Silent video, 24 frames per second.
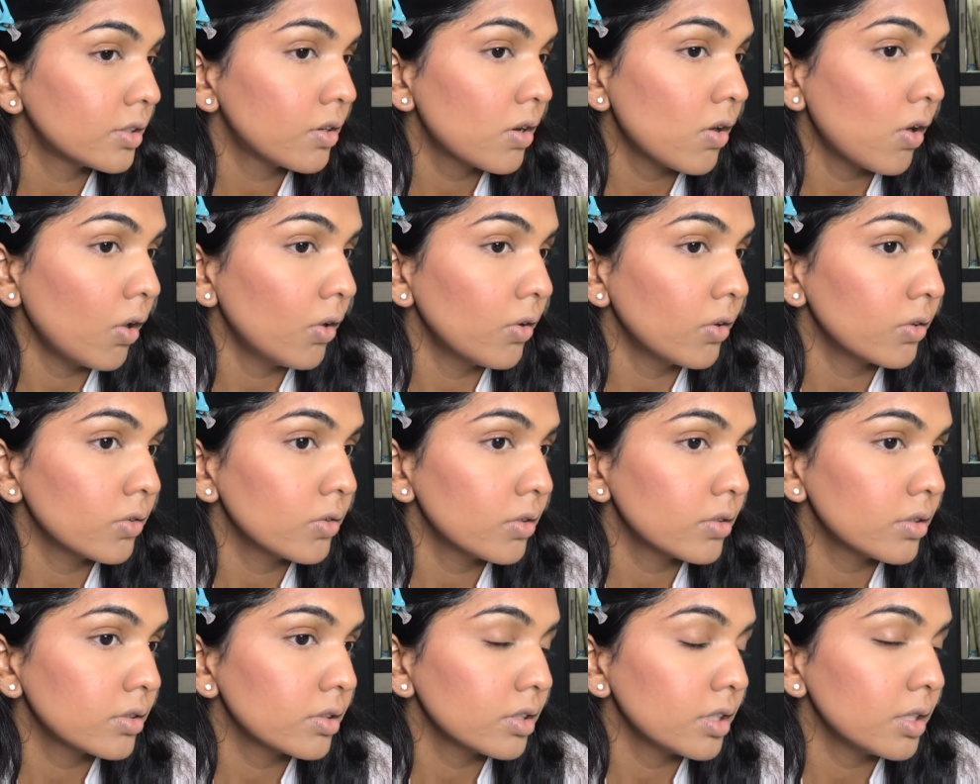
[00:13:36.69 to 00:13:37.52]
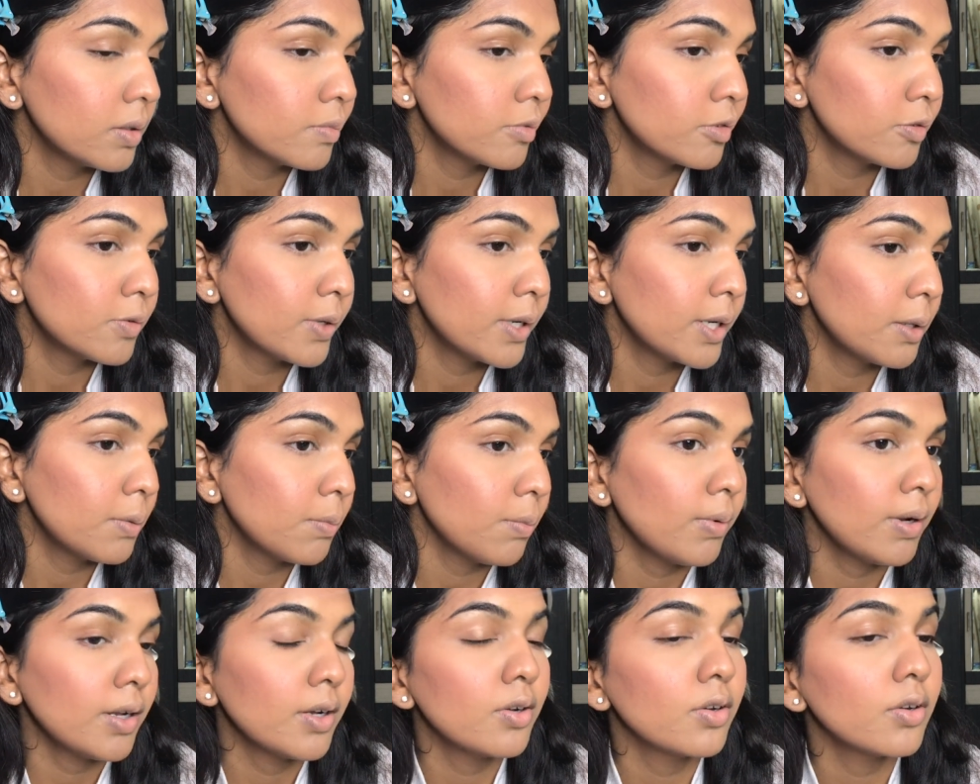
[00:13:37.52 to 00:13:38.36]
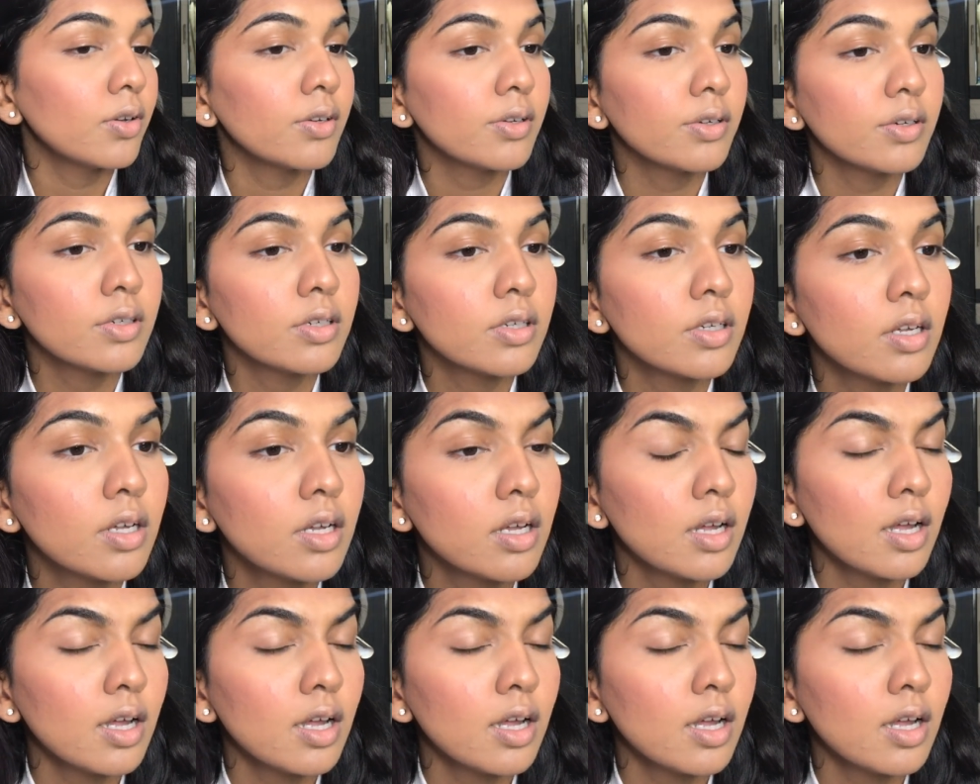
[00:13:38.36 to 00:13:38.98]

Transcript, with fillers: the contour seems very blended.